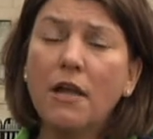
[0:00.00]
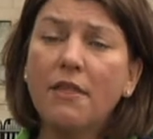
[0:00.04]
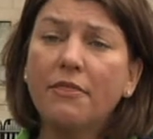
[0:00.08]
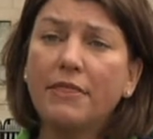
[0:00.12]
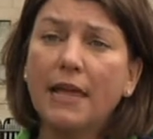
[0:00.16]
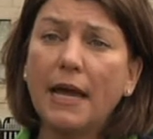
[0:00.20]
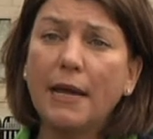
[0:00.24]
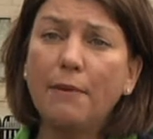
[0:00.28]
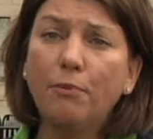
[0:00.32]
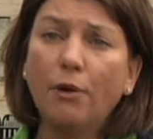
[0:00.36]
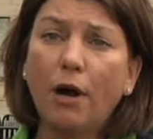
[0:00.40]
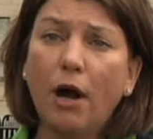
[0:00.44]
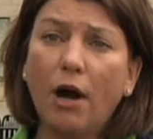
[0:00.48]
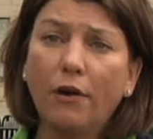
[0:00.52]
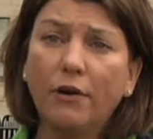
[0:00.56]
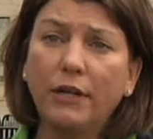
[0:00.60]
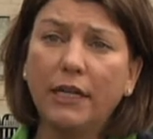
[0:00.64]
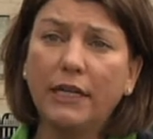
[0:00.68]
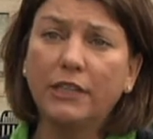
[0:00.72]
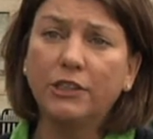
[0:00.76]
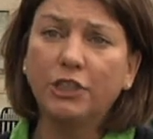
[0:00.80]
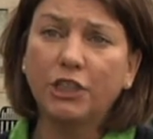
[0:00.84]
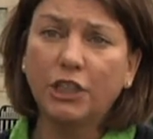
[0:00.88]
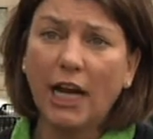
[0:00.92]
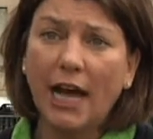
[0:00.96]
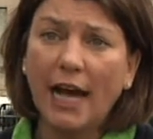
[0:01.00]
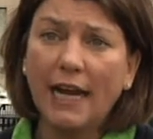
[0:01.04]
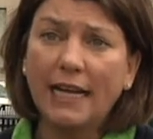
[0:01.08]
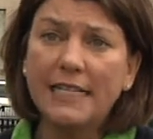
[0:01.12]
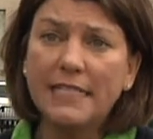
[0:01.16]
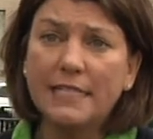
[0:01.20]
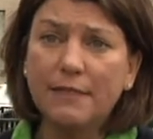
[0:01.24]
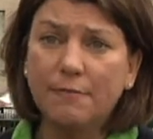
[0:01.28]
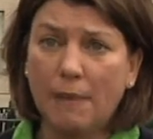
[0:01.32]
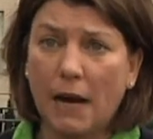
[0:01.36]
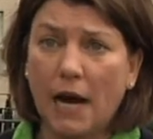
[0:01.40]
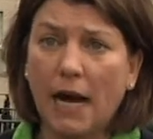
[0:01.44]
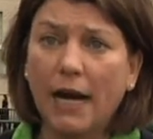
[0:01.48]
They brought in
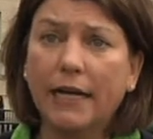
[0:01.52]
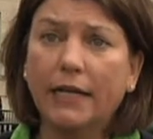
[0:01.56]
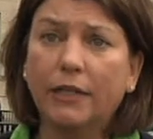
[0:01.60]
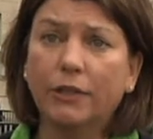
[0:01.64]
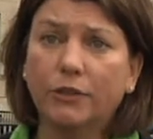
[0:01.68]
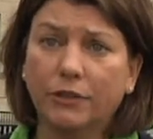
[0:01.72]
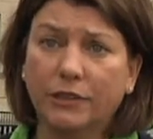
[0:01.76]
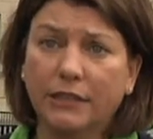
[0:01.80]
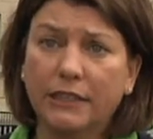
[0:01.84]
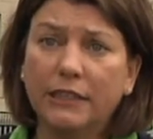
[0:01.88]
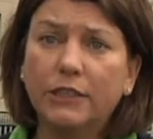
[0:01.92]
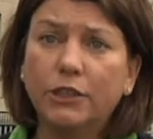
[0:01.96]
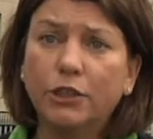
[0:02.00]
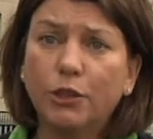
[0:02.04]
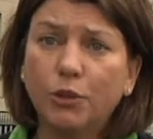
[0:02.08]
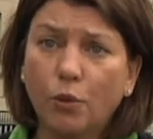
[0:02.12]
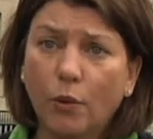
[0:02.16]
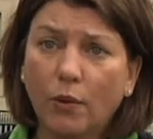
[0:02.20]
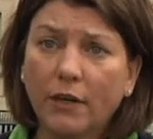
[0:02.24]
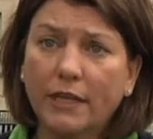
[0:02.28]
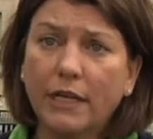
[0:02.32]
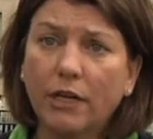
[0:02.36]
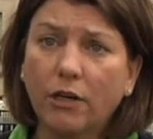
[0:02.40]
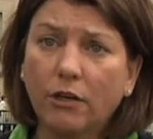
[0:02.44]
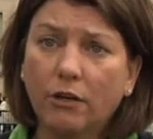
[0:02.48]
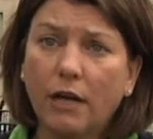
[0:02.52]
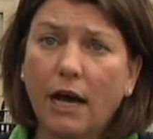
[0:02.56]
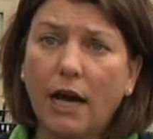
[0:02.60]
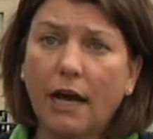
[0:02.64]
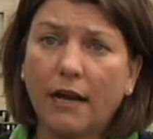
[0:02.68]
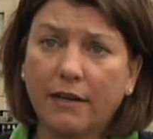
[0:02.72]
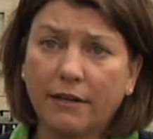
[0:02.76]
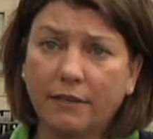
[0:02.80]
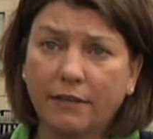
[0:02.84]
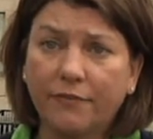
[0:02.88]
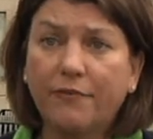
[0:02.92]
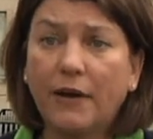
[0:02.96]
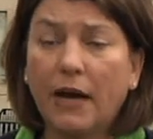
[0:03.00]
Chinese buyers into North
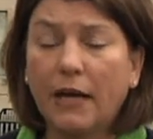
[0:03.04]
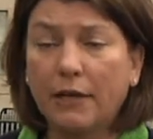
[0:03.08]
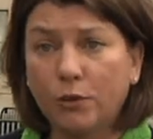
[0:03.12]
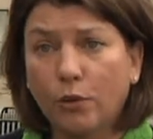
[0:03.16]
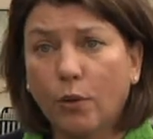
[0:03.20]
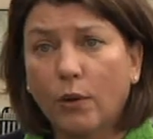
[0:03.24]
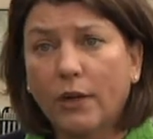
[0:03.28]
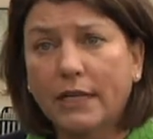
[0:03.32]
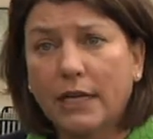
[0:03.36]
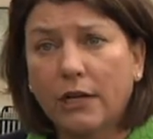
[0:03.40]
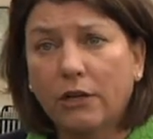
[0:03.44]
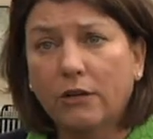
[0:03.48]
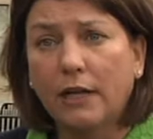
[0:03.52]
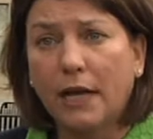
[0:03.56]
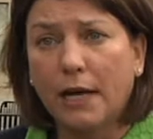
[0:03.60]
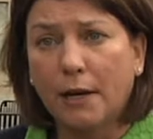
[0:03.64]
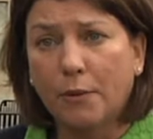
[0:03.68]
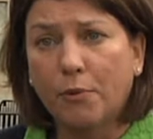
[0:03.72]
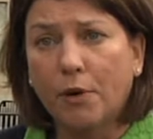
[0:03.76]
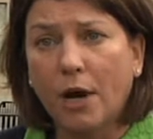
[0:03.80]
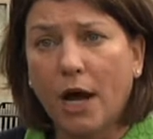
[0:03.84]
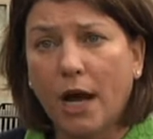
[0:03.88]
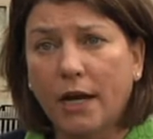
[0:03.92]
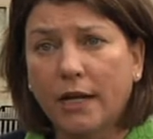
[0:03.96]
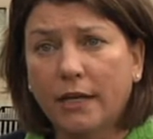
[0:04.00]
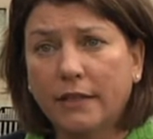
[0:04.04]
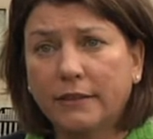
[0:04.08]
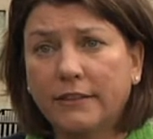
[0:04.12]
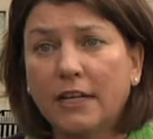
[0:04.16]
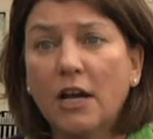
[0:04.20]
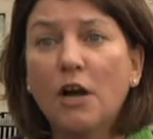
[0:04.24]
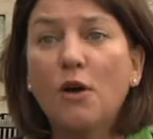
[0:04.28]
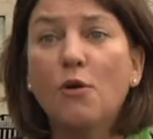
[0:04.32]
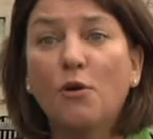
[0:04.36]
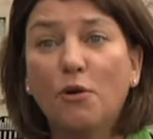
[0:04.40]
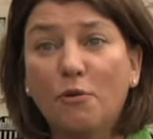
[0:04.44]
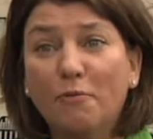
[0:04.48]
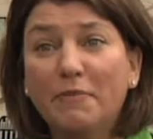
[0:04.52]
Carolina to find North Carolina products.
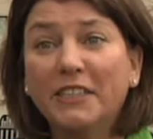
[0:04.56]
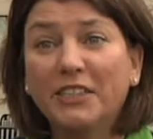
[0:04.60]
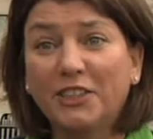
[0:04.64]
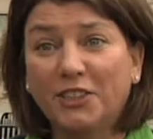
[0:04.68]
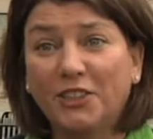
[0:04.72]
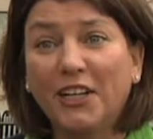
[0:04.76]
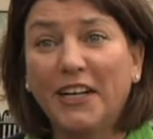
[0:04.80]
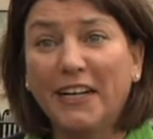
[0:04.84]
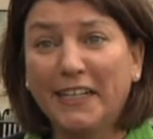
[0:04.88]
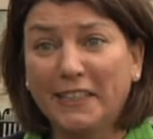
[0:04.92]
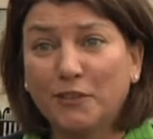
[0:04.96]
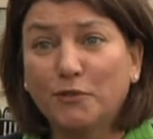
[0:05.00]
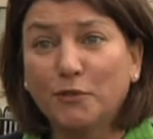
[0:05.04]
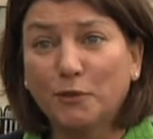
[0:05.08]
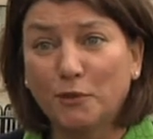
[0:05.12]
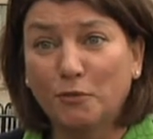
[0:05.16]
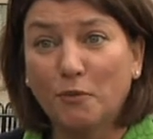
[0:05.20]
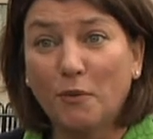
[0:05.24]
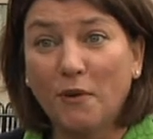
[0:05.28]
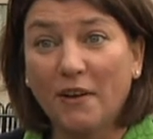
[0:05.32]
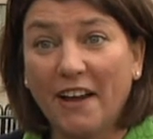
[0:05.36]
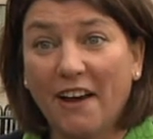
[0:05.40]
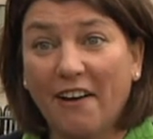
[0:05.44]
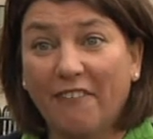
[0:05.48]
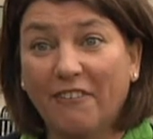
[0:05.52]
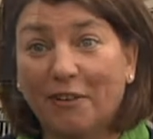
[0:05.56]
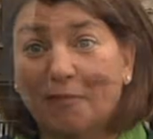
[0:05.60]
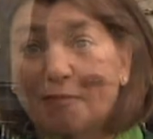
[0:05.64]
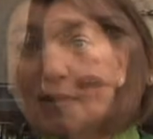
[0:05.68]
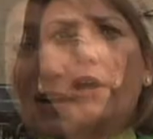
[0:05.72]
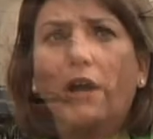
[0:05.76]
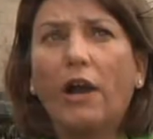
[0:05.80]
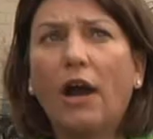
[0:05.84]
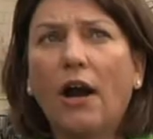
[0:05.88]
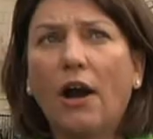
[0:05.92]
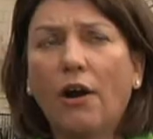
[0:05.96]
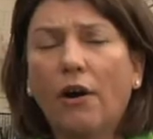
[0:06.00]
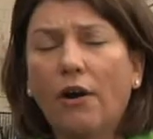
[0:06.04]
Well, Miss Jenny's was one of them.
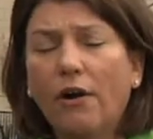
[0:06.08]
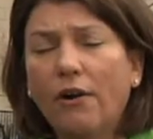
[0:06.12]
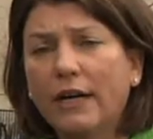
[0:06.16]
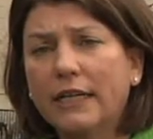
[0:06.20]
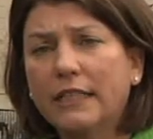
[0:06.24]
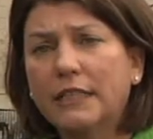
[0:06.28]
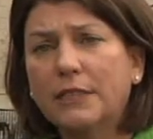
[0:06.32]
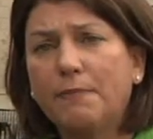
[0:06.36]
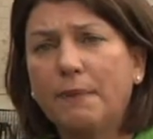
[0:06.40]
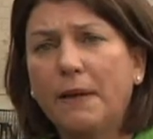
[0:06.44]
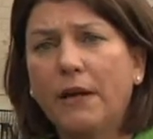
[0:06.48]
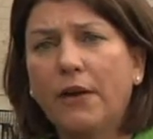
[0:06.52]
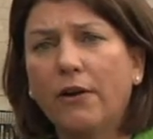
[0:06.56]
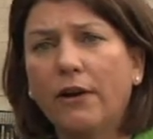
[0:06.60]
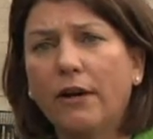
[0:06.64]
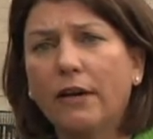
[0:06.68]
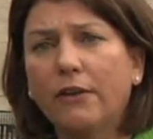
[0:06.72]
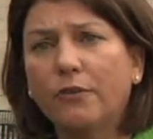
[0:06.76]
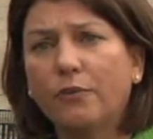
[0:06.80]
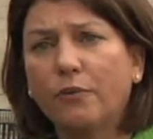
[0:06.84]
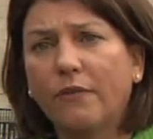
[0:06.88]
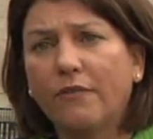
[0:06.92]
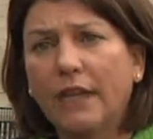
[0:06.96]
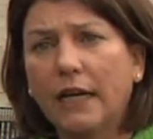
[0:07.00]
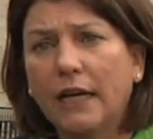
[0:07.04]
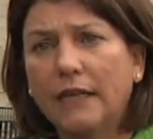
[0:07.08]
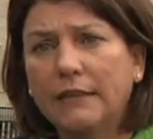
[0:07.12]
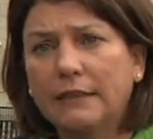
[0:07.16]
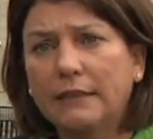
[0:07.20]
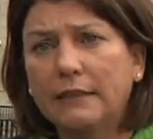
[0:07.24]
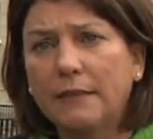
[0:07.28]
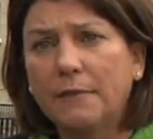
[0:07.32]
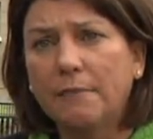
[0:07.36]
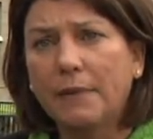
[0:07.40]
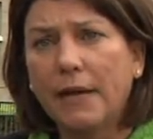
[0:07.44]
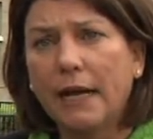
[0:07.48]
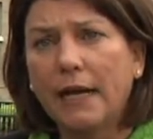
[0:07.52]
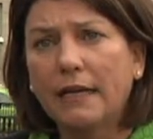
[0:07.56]
Our experience with
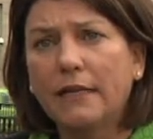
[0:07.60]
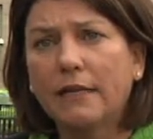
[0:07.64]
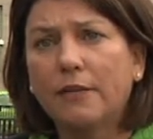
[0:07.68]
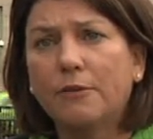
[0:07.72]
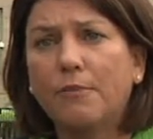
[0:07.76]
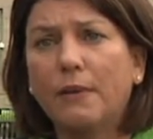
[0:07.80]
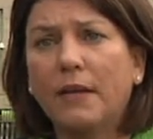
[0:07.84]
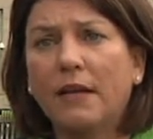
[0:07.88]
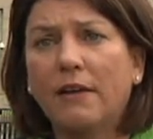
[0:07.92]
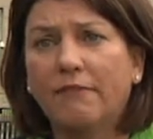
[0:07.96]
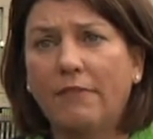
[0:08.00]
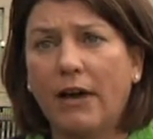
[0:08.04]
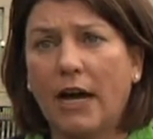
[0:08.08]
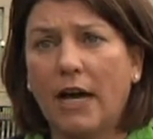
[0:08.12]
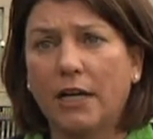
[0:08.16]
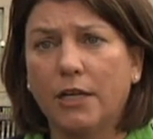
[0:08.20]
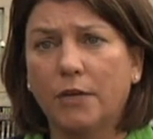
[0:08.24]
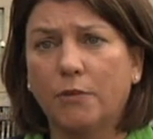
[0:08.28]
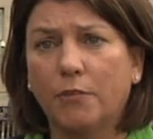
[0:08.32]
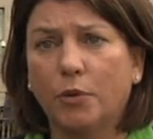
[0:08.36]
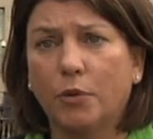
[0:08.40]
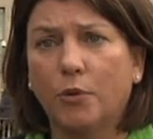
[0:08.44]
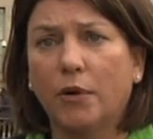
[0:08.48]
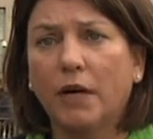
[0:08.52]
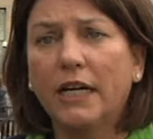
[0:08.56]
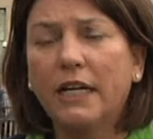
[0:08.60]
Ex-Im Bank has been invaluable.